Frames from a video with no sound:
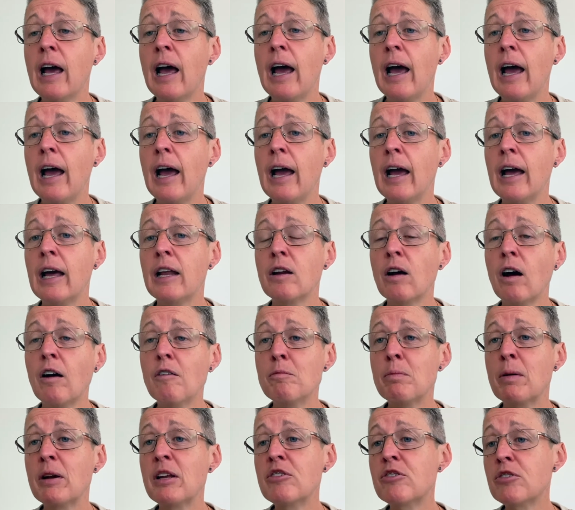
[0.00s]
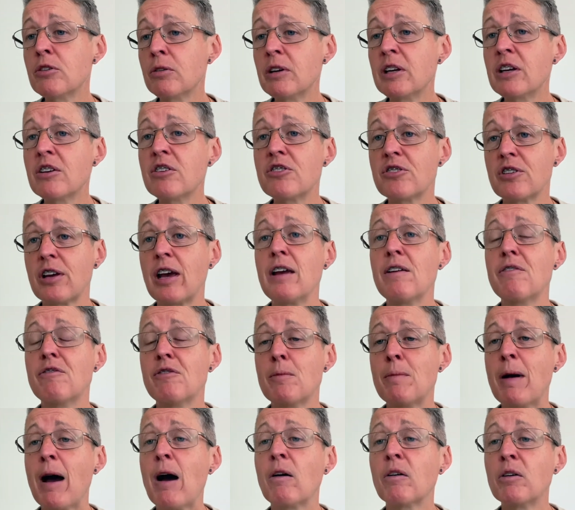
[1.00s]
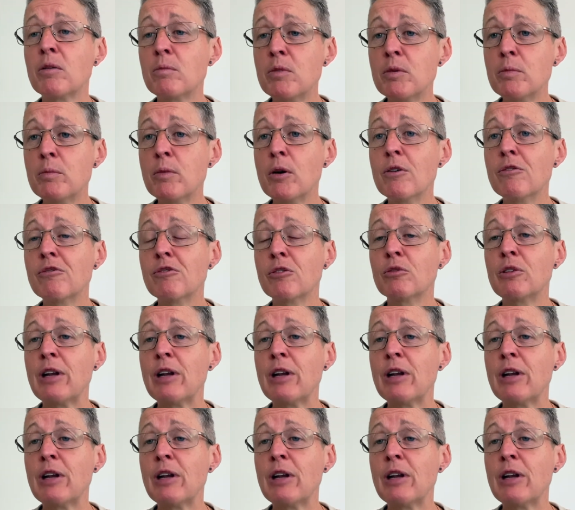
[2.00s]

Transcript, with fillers: And I've been doing safe amalgam removal